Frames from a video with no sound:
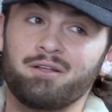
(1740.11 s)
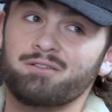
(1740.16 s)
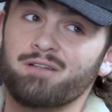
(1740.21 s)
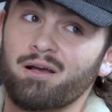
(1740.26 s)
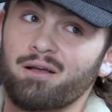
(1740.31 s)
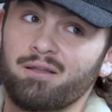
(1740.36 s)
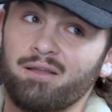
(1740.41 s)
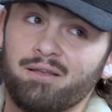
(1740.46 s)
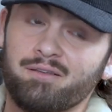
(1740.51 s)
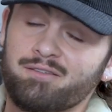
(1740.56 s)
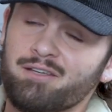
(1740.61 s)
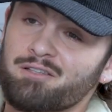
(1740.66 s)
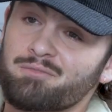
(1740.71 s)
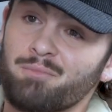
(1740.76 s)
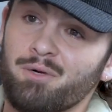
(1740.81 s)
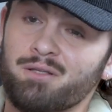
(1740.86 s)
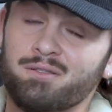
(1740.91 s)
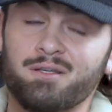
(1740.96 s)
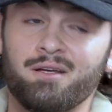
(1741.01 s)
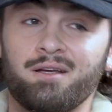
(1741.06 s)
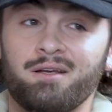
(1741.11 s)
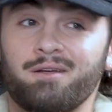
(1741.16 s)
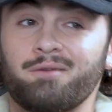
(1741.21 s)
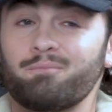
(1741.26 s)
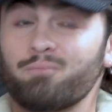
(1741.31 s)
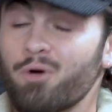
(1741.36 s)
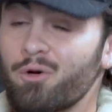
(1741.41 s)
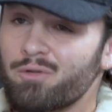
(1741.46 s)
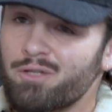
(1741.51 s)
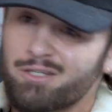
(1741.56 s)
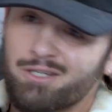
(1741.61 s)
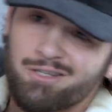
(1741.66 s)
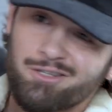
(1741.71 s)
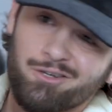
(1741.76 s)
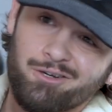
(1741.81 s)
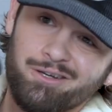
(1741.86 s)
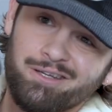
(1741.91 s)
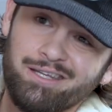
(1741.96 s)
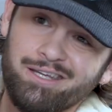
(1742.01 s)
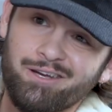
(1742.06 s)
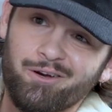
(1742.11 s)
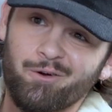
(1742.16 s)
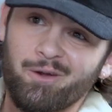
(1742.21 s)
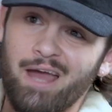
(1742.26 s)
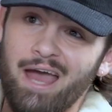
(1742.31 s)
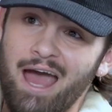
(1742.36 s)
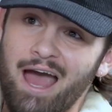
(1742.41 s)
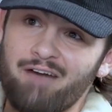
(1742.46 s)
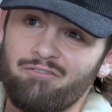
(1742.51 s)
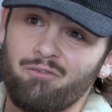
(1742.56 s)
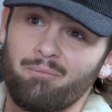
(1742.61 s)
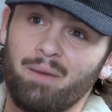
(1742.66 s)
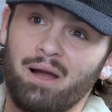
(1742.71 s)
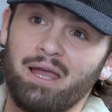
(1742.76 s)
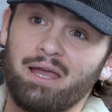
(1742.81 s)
It's not gonna take 6 months. Bro, this shit took a year and a half of my